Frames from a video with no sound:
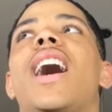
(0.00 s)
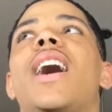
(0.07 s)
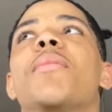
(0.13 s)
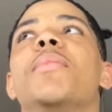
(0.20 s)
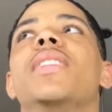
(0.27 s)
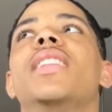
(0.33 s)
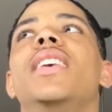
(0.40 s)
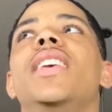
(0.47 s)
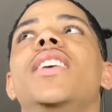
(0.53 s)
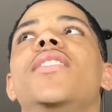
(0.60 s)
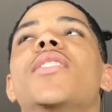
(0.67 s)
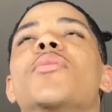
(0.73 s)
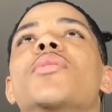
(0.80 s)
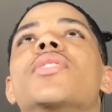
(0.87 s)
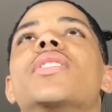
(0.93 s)
I
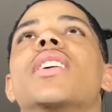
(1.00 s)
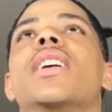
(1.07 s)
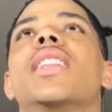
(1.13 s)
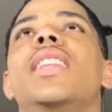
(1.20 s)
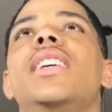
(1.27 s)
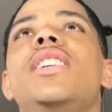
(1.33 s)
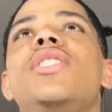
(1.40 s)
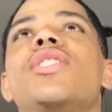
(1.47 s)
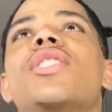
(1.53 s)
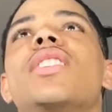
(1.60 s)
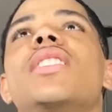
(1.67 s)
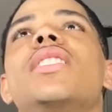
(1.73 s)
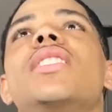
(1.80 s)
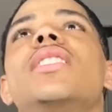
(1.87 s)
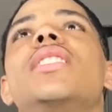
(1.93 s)
believe it was
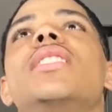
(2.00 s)
Alicia.